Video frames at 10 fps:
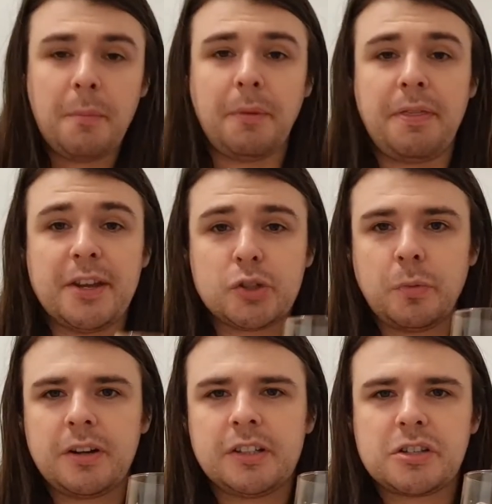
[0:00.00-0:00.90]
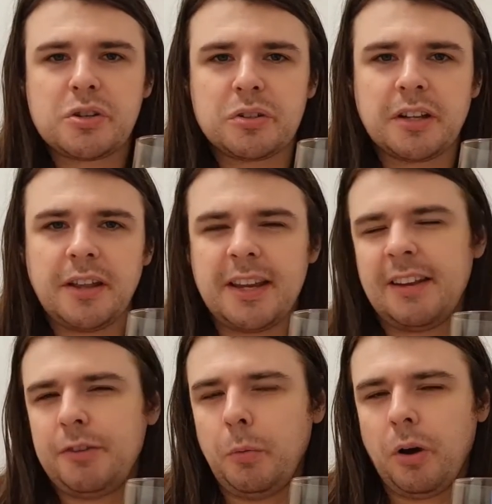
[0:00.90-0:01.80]
But this one is sort of like
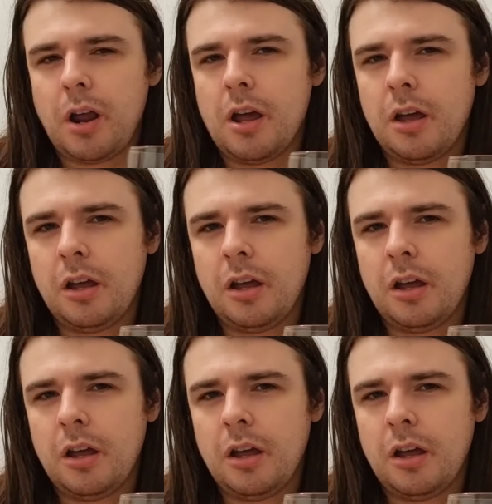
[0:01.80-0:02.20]
if you want to,